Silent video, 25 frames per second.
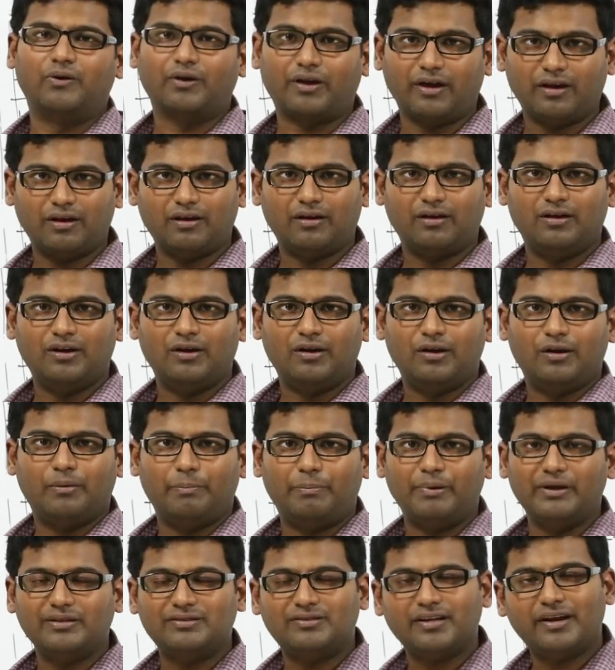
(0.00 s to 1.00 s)
Okay,
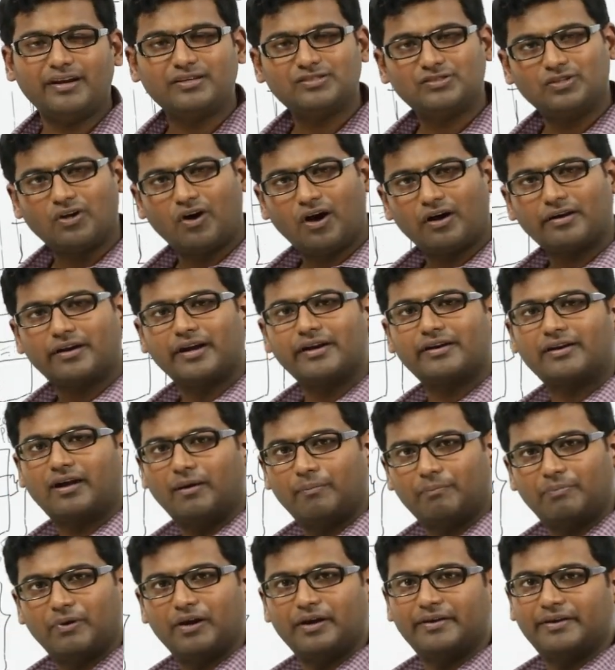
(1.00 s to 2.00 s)
P3 is not yet
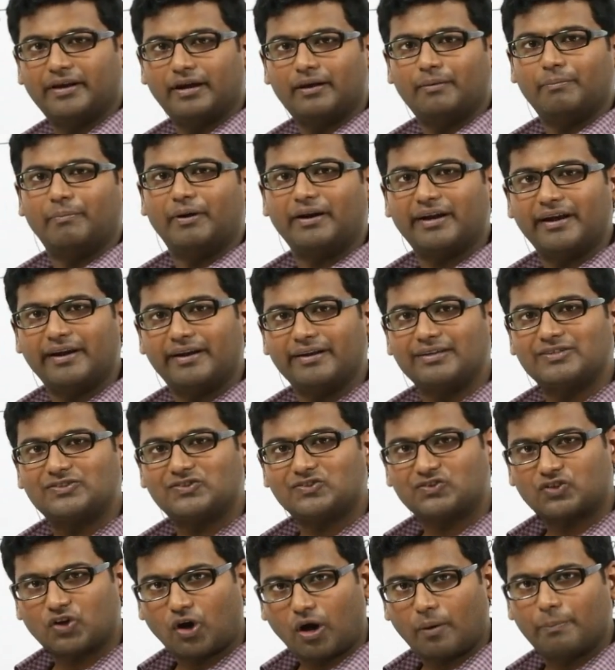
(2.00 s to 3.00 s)
completed, but it
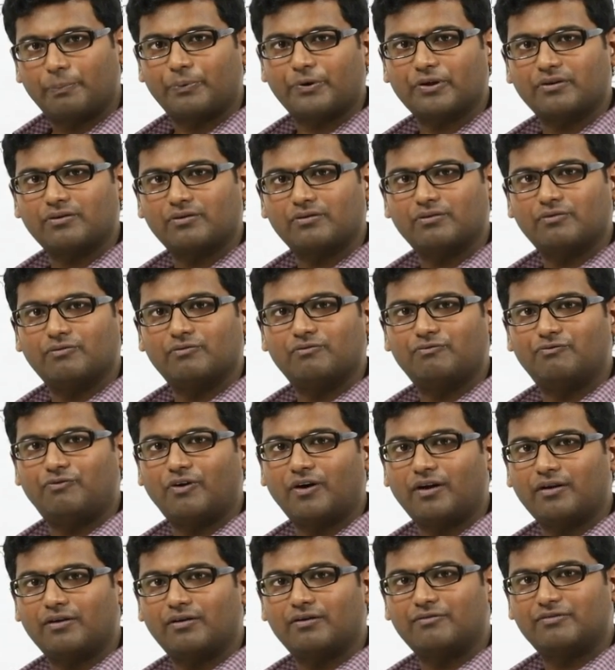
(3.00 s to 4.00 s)
is stopped
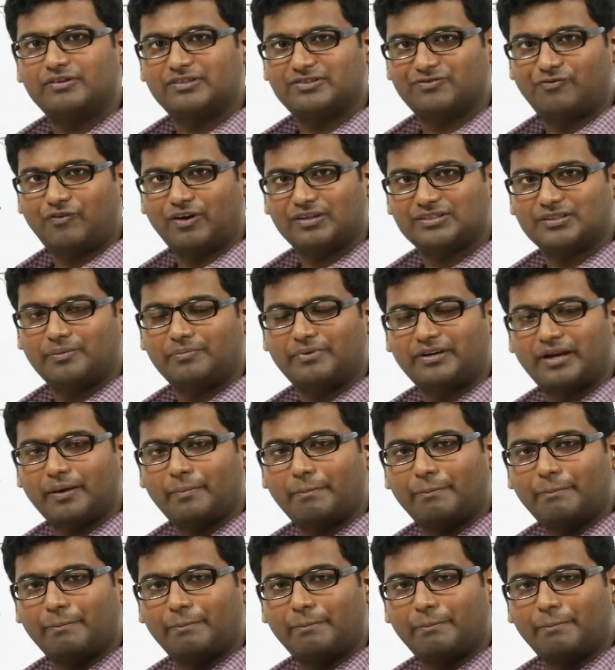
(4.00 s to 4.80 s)
for some